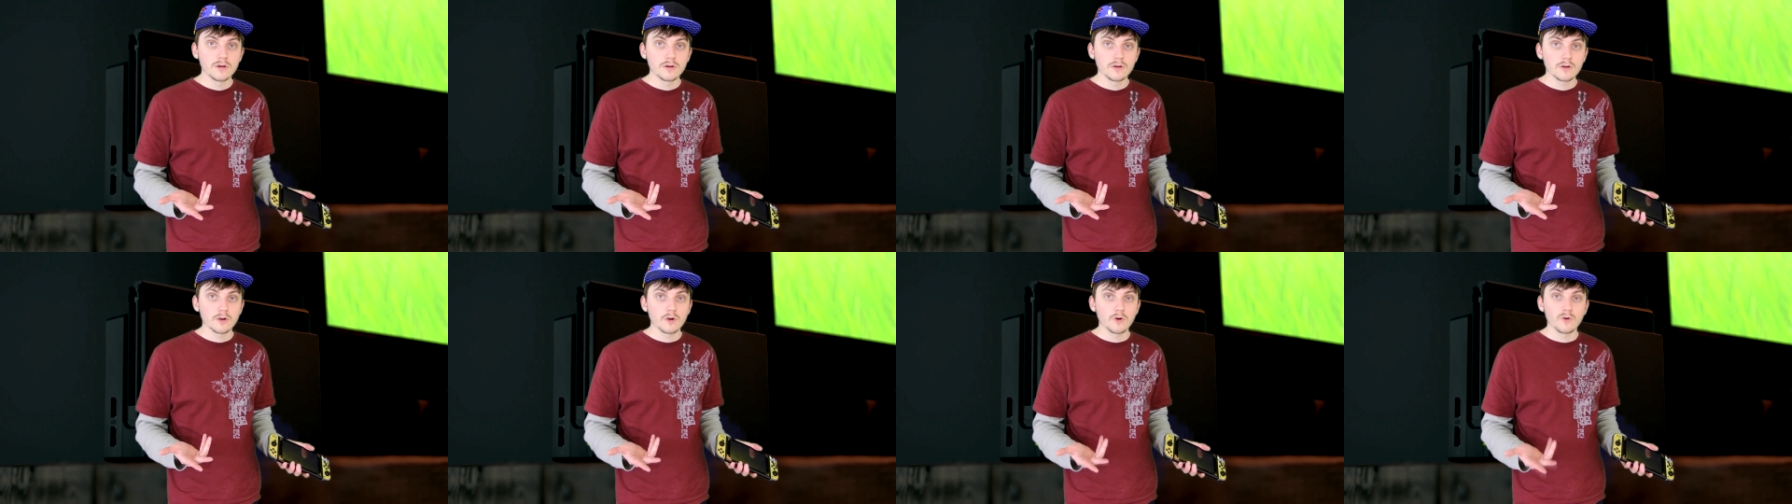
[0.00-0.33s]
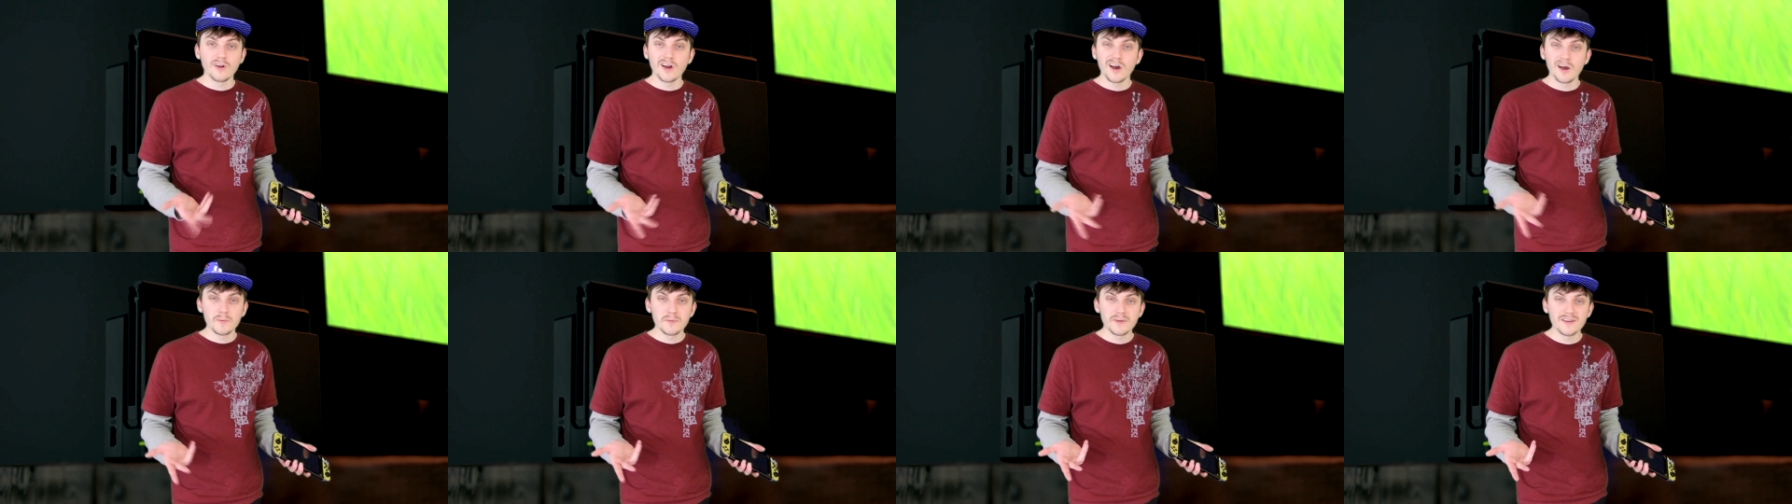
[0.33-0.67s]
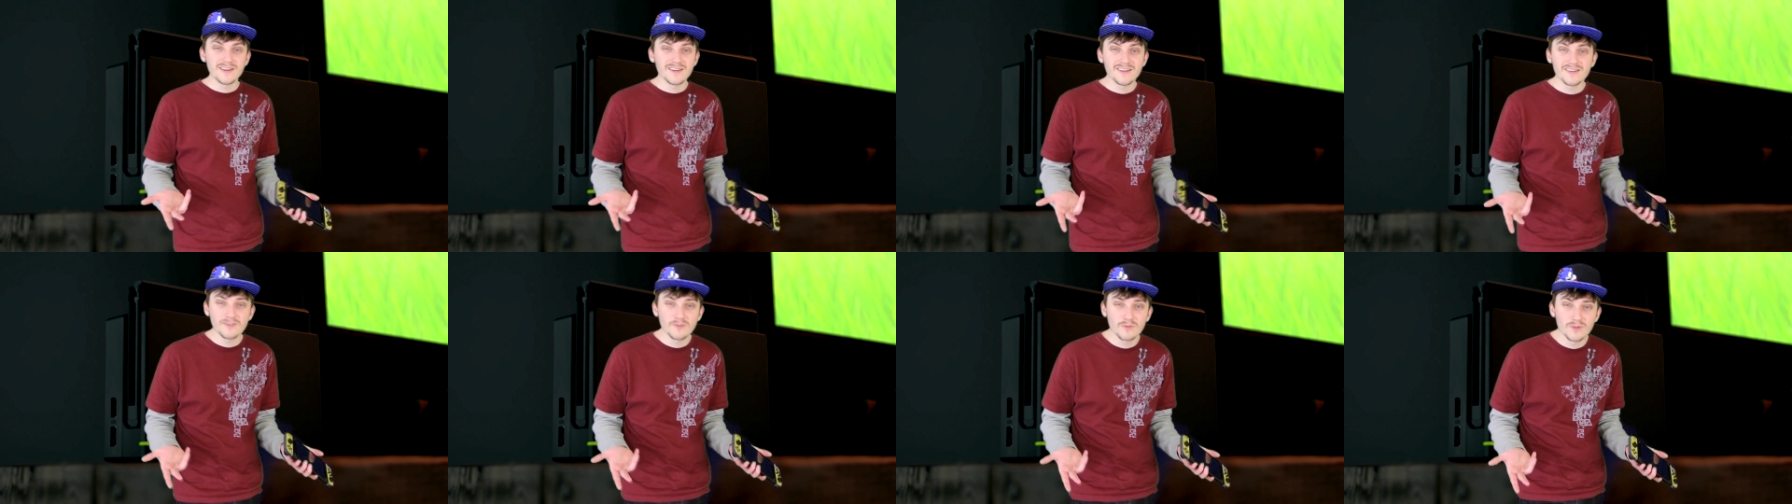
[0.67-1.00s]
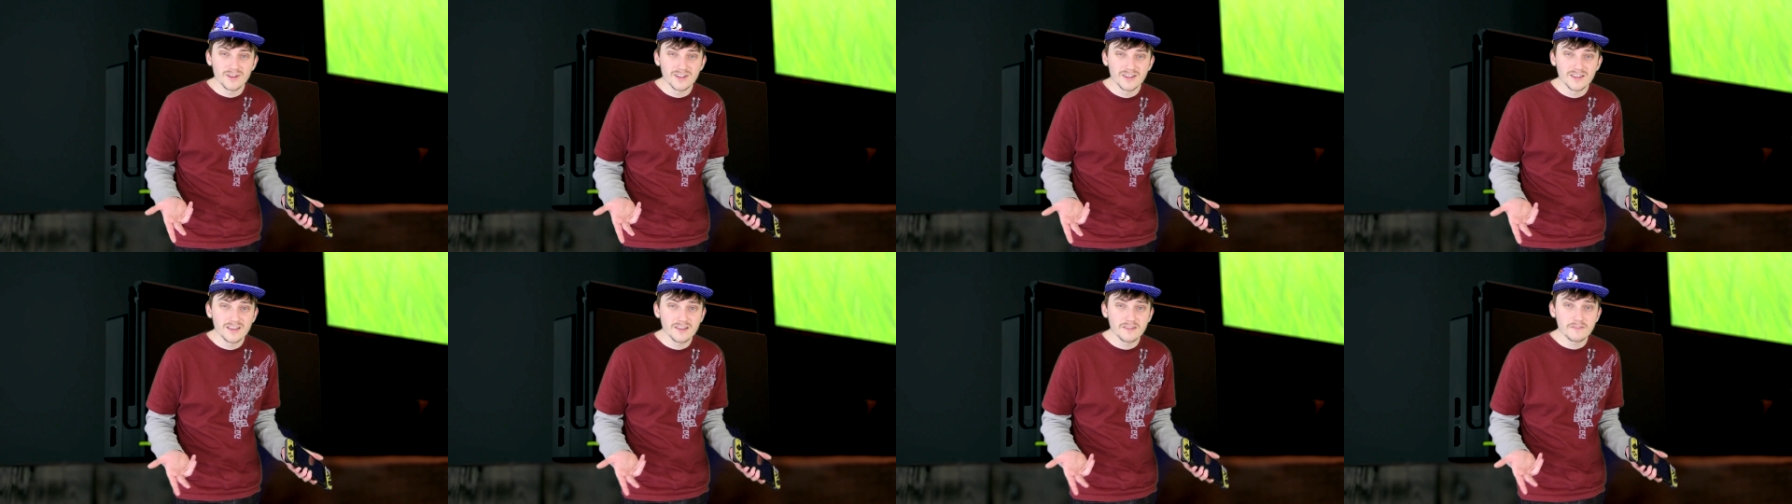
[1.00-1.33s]
Konami,
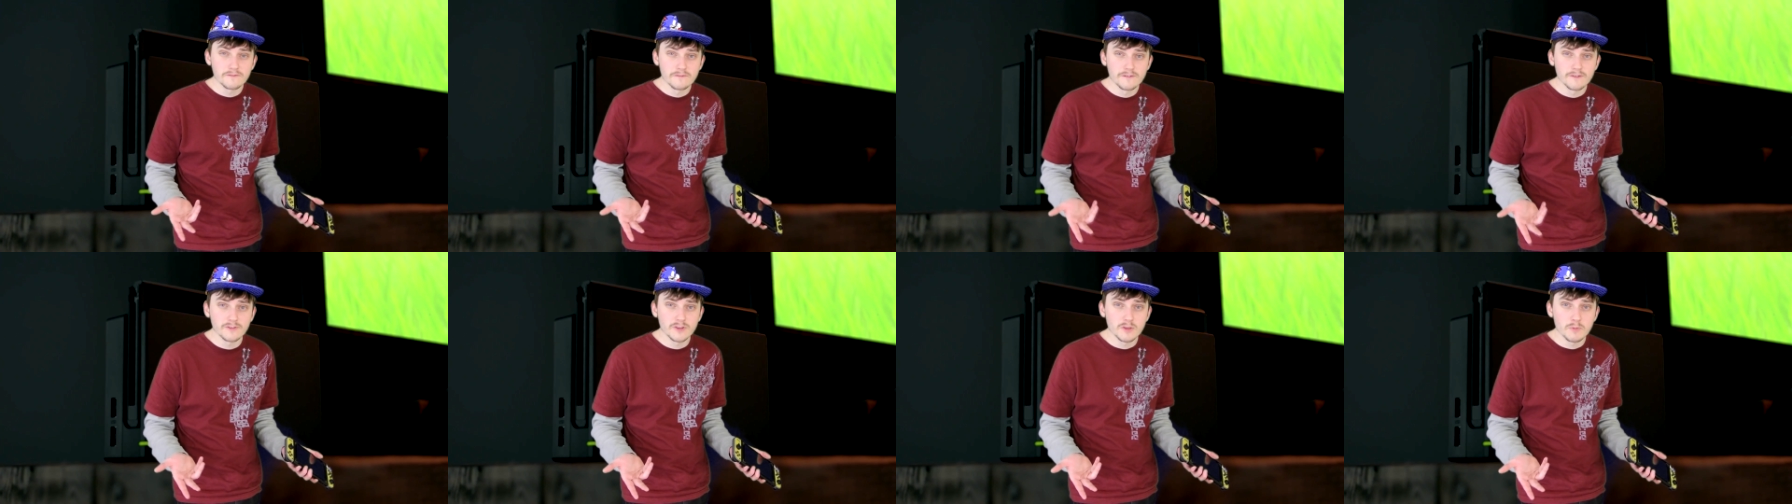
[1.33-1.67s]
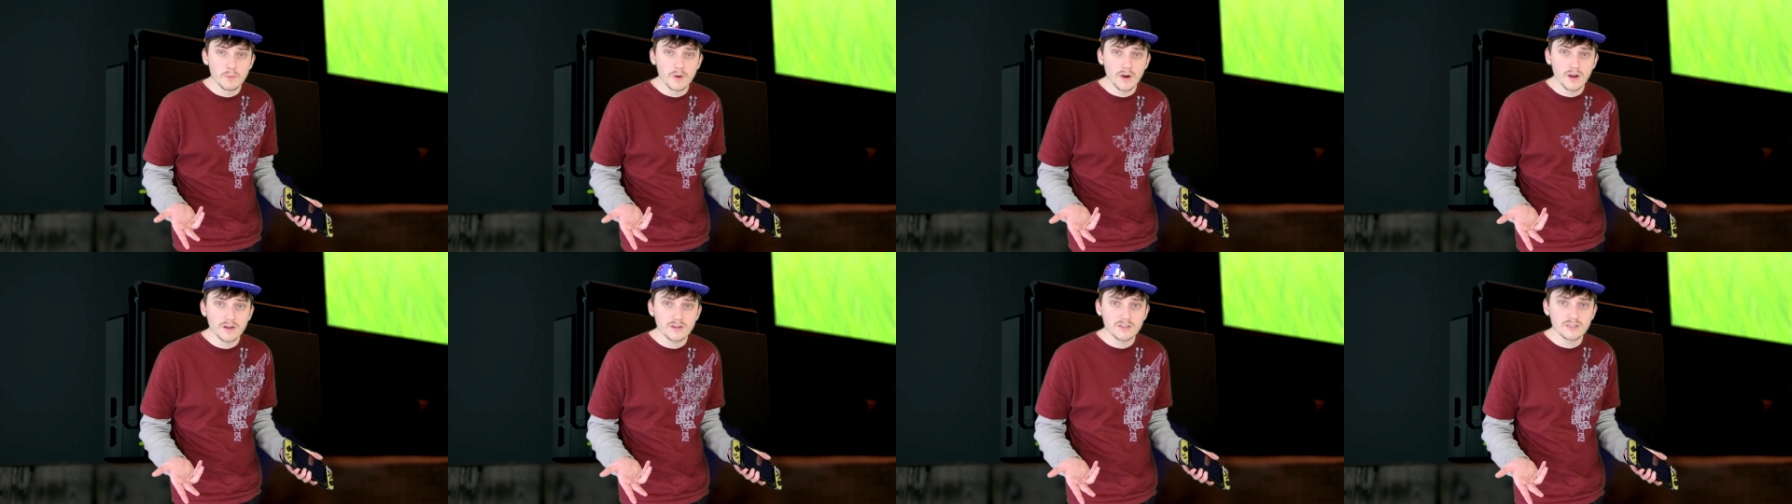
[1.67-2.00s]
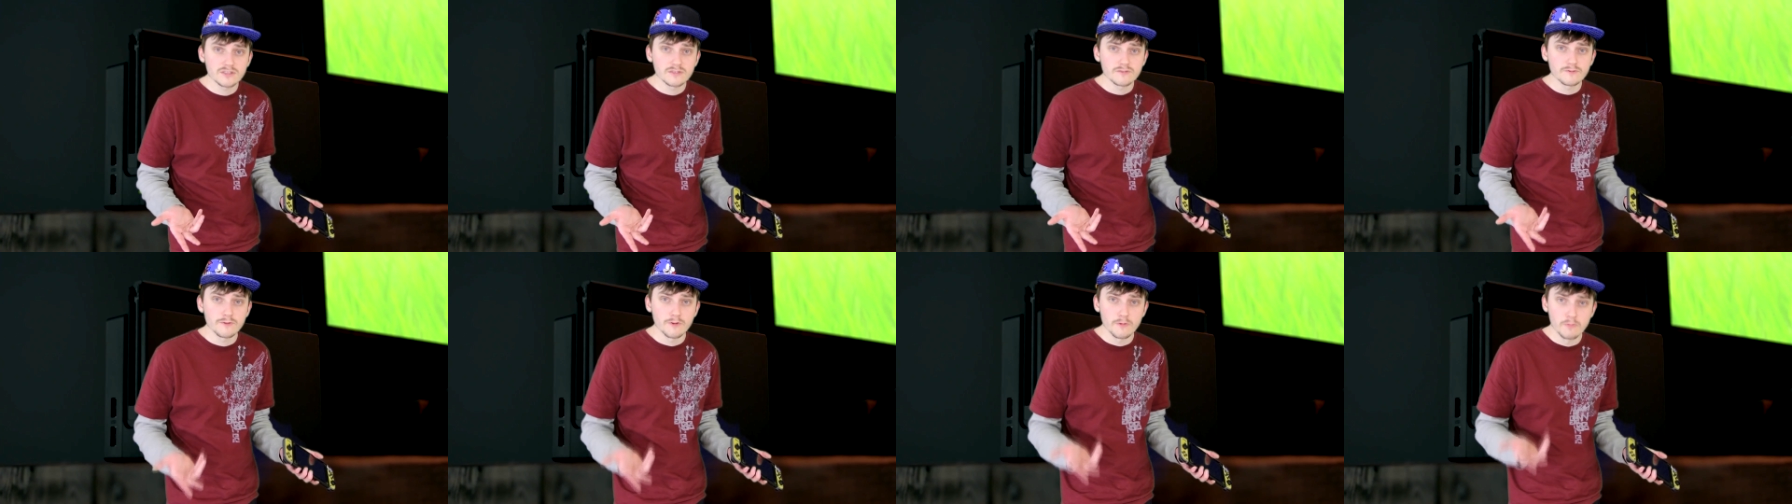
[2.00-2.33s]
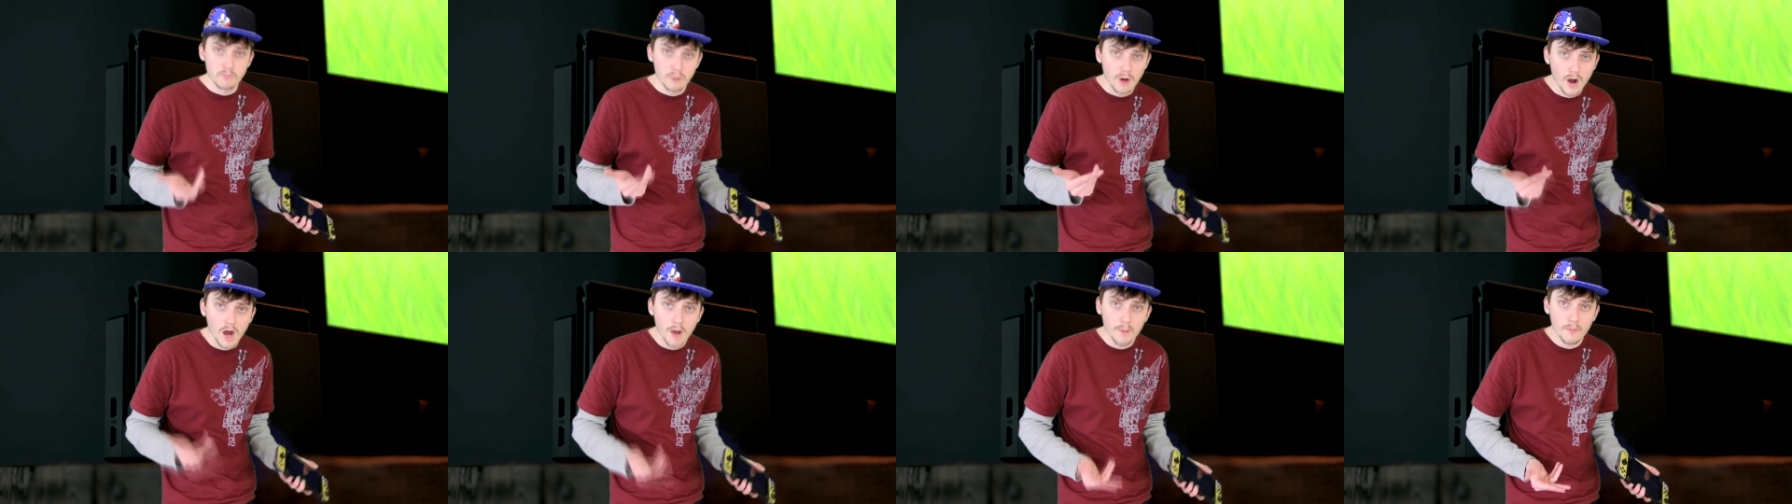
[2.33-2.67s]
really? 50 bucks for
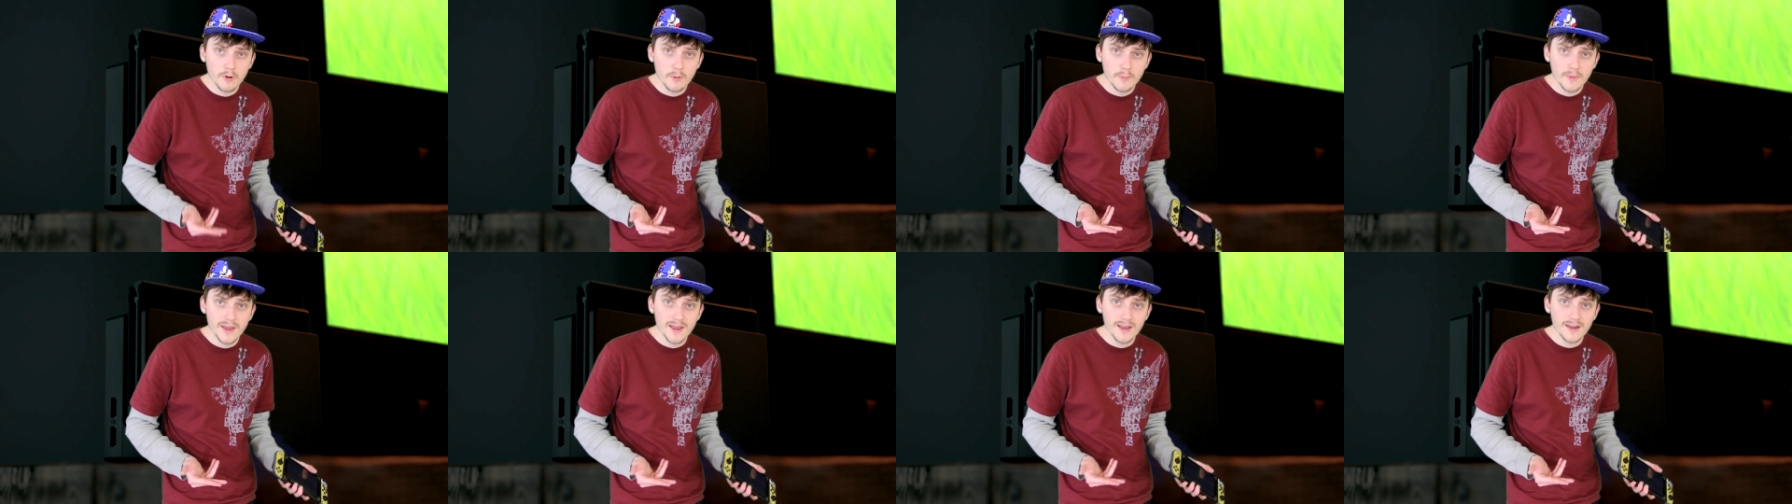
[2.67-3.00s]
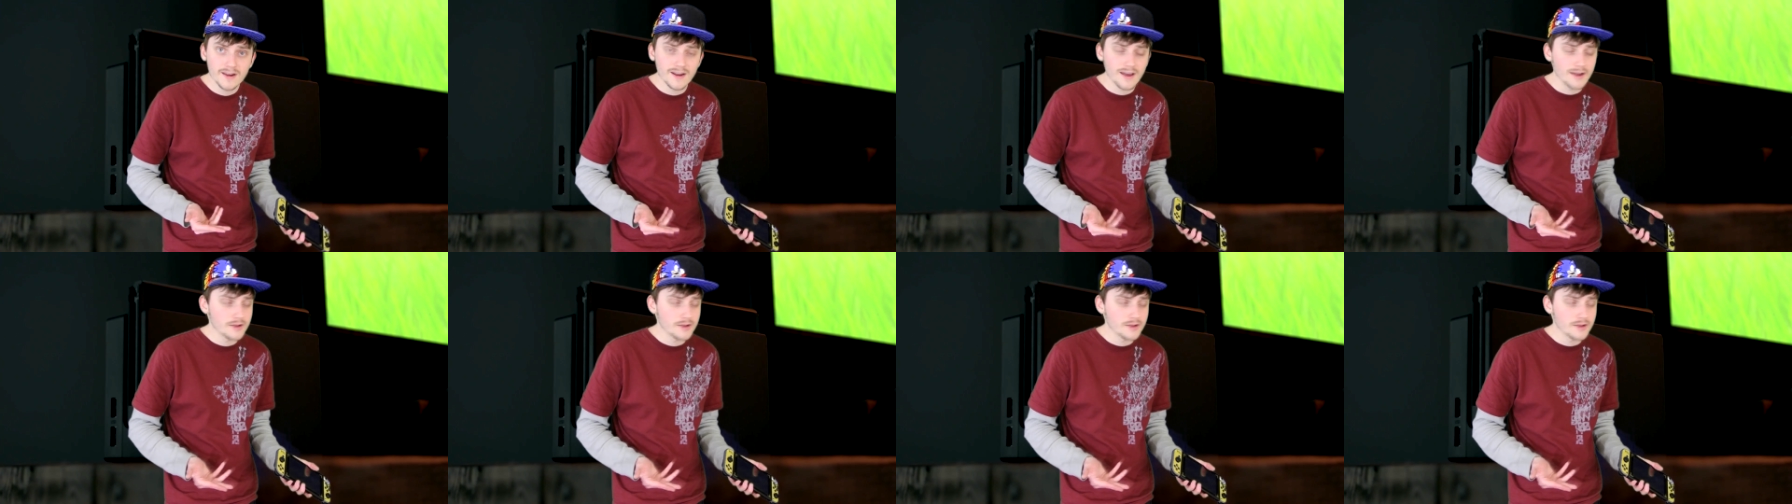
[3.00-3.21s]
Bomberman?